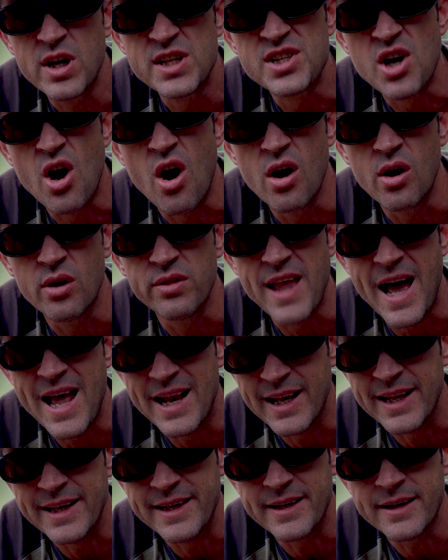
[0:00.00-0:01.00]
I tie on
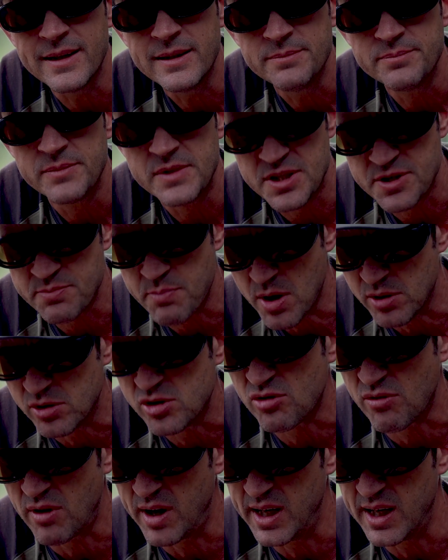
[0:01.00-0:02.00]
that leader, the smoke
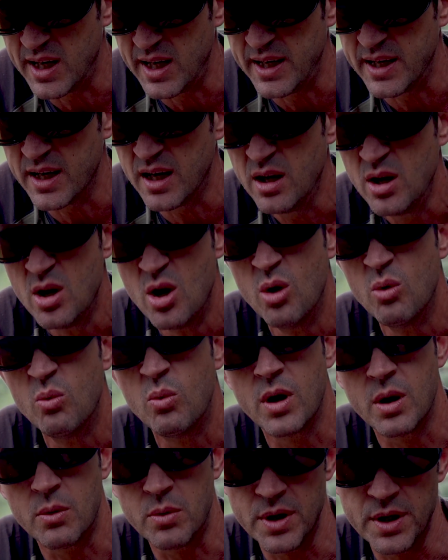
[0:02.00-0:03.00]
screen leader,
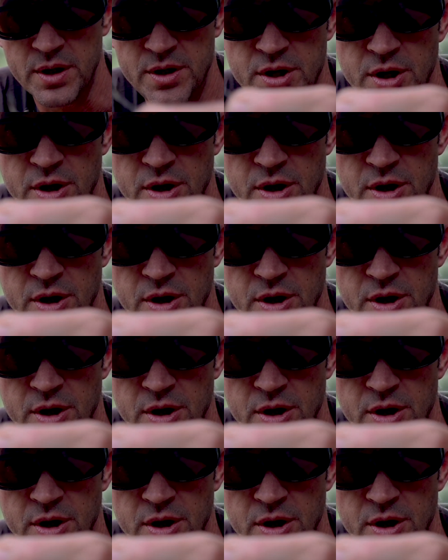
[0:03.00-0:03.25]
what I want to